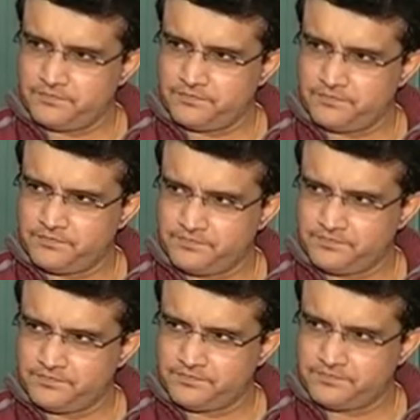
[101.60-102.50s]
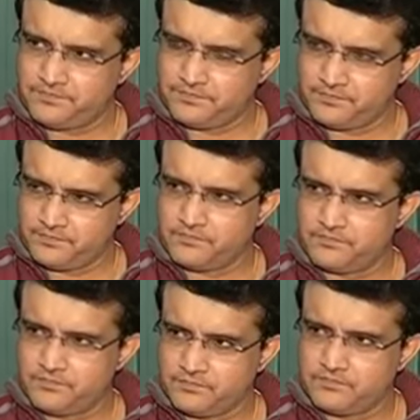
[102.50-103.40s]

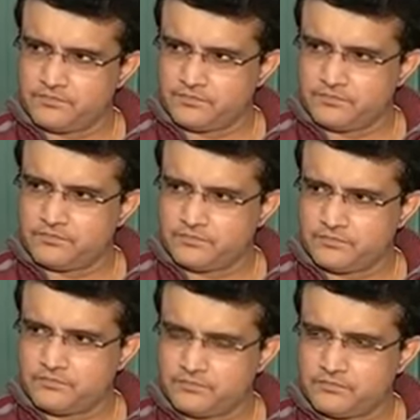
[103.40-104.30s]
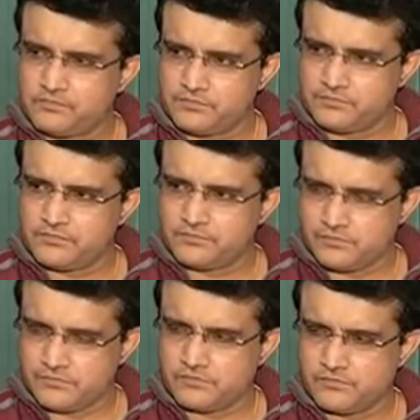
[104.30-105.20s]

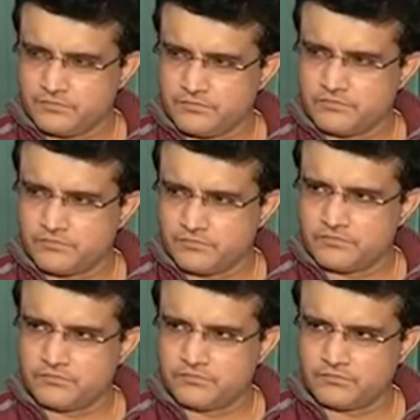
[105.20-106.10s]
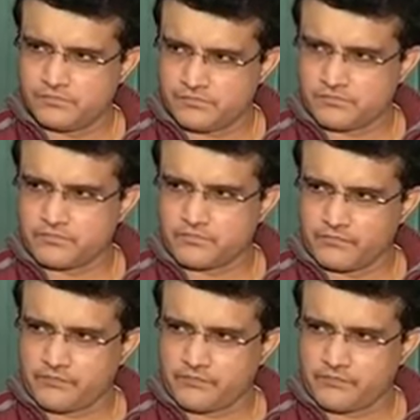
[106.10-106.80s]
(not speaking)